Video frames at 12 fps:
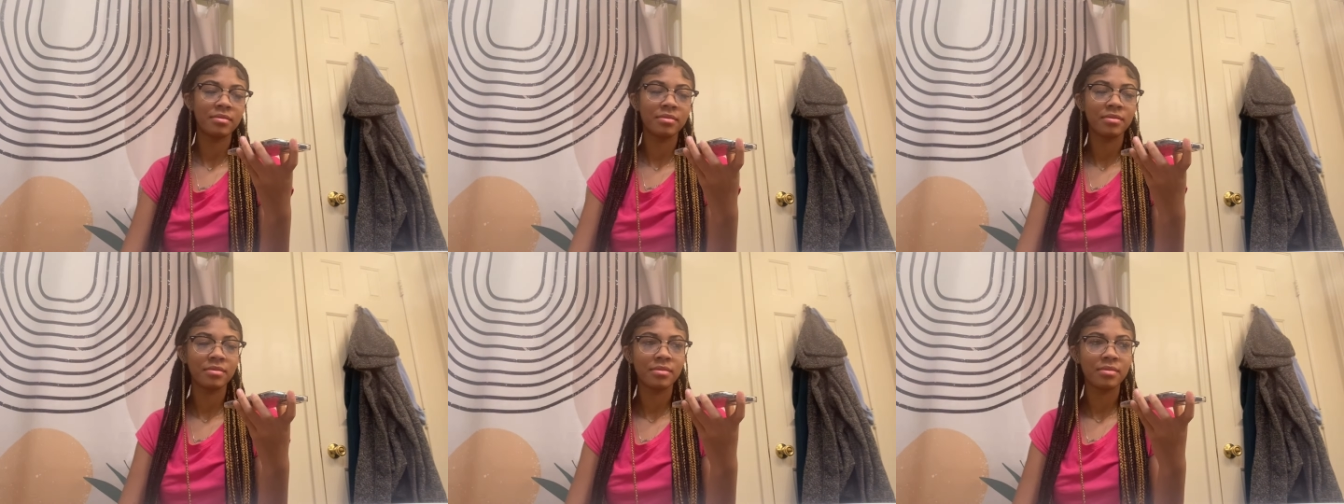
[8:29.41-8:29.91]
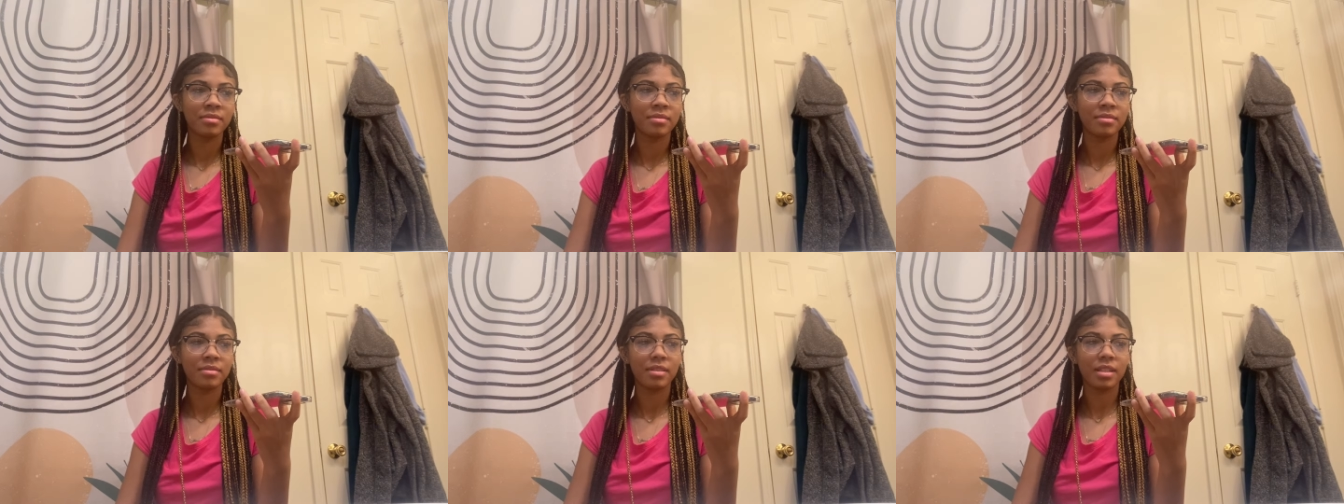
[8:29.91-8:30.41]
Who?
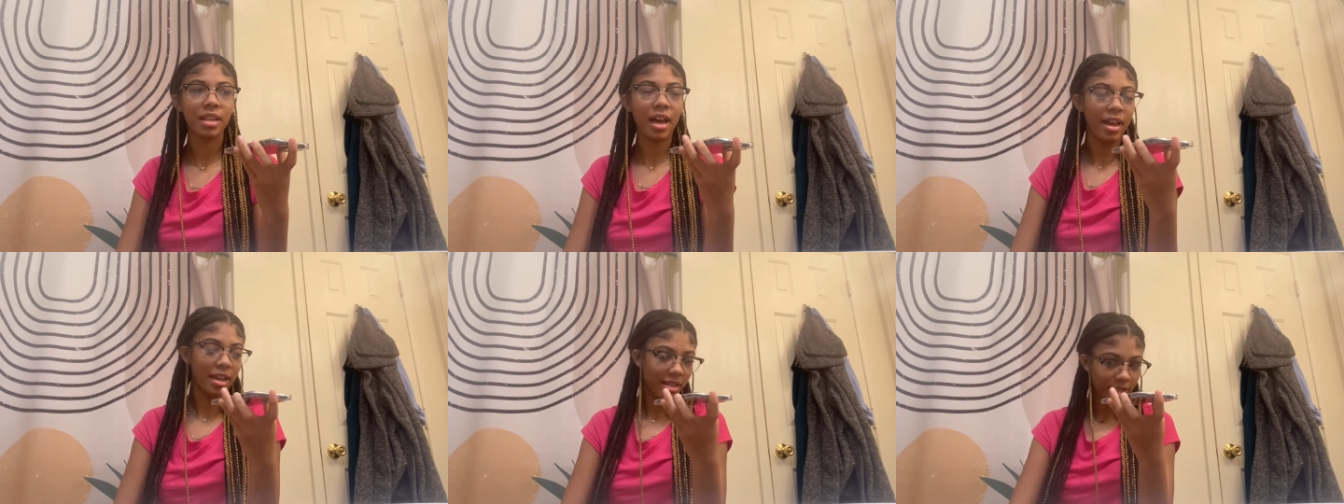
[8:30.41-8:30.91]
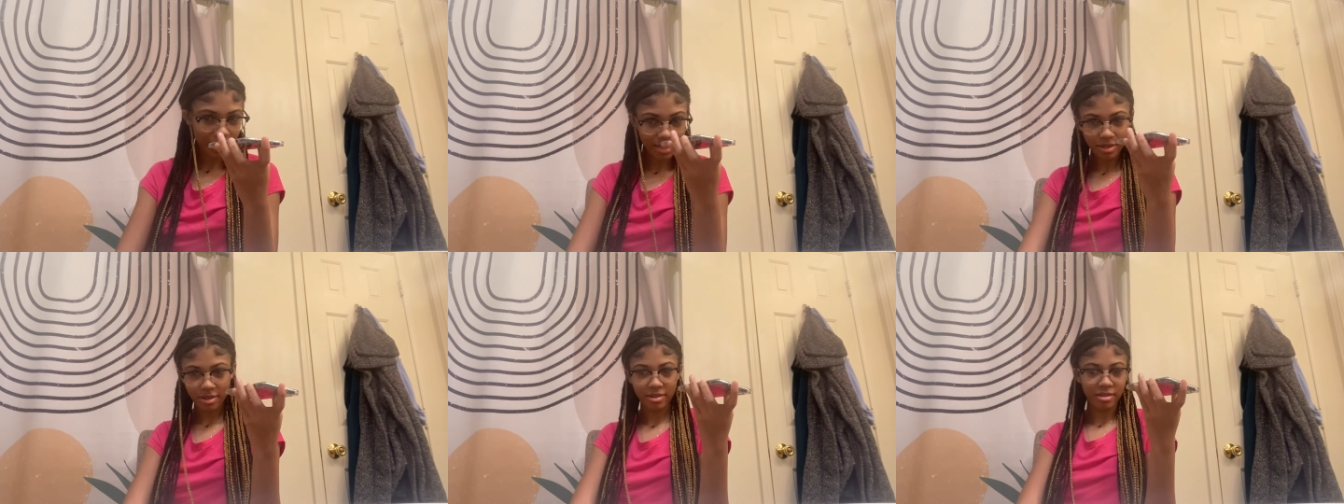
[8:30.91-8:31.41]
Tight
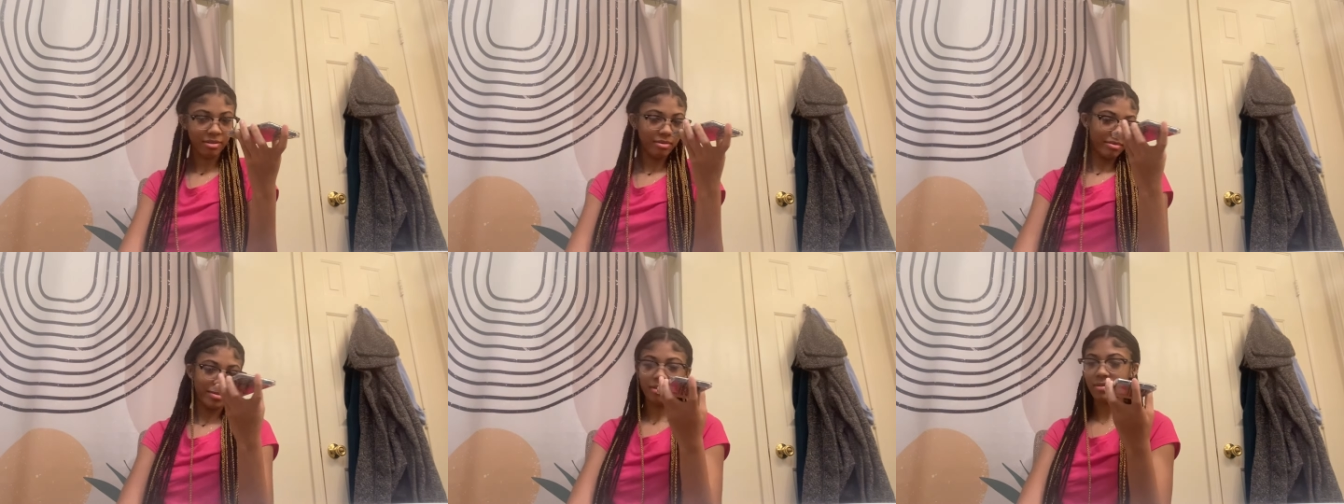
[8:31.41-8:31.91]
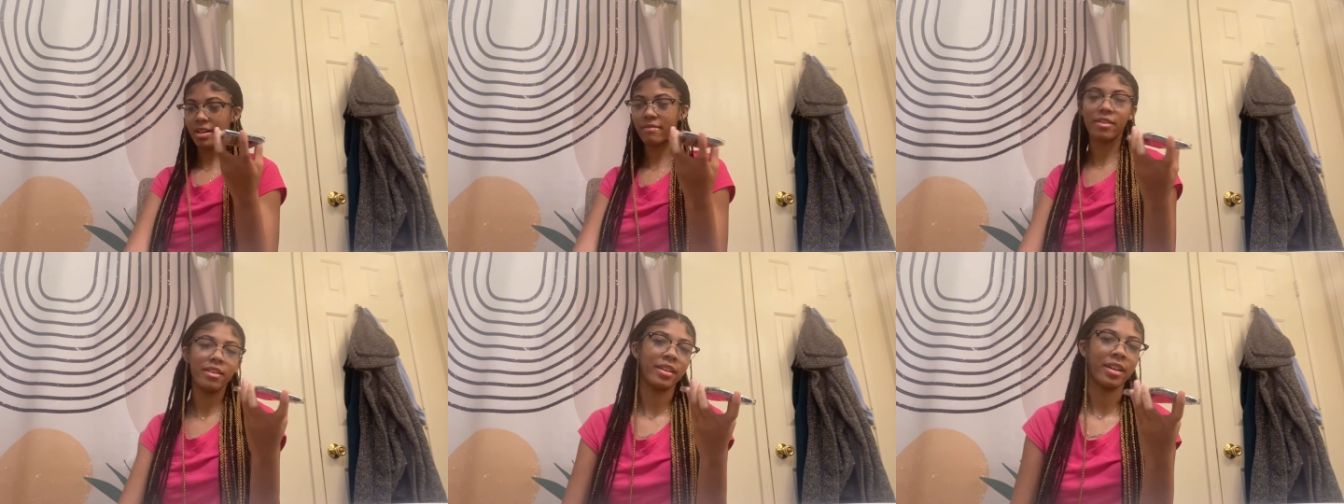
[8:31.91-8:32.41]
or Toots or
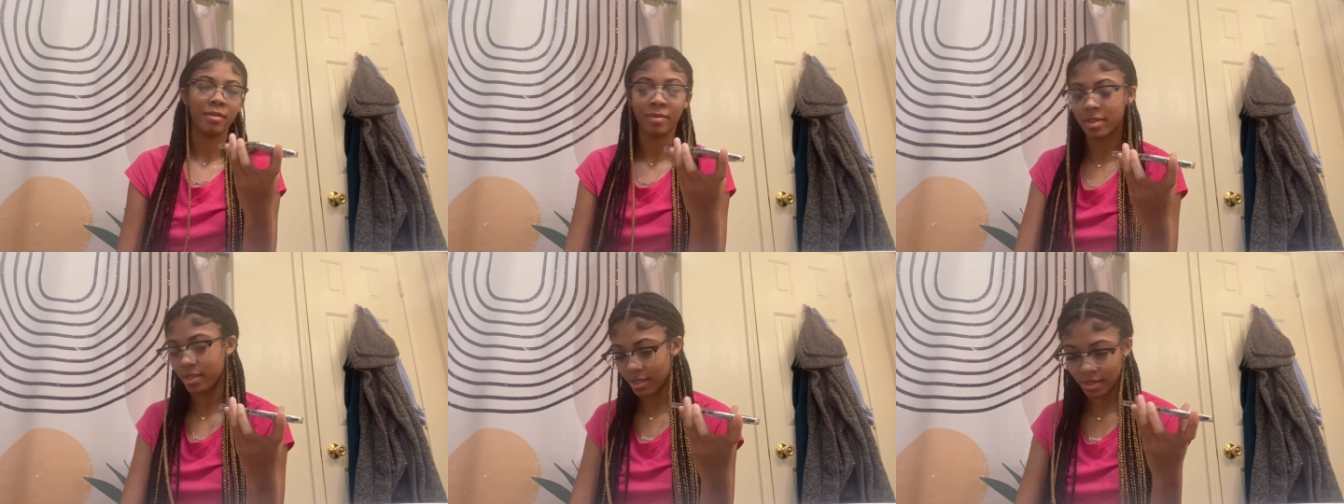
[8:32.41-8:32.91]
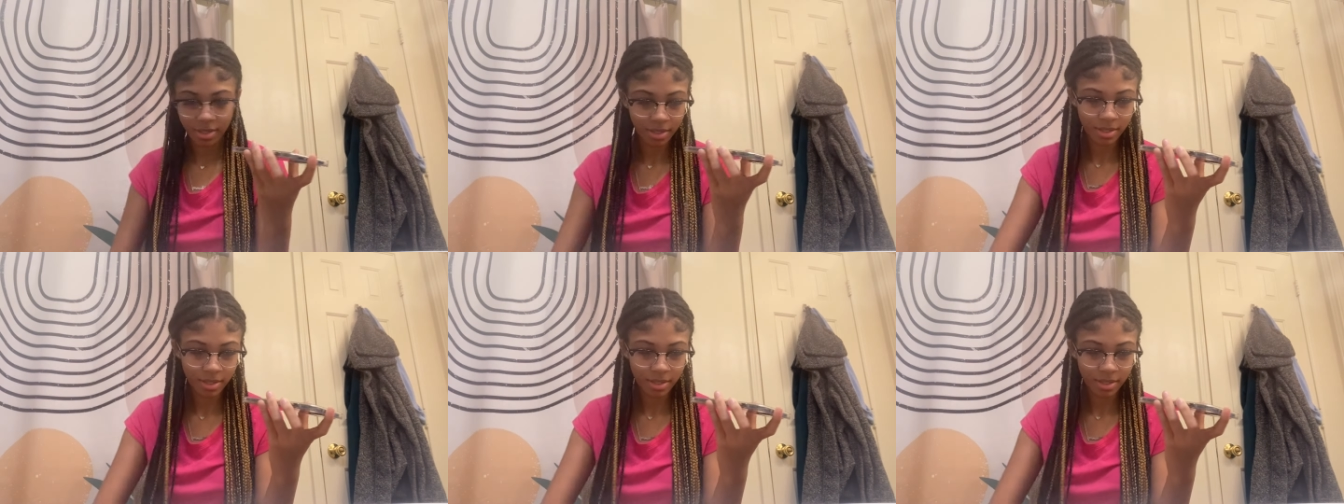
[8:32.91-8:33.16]
whatever her name is.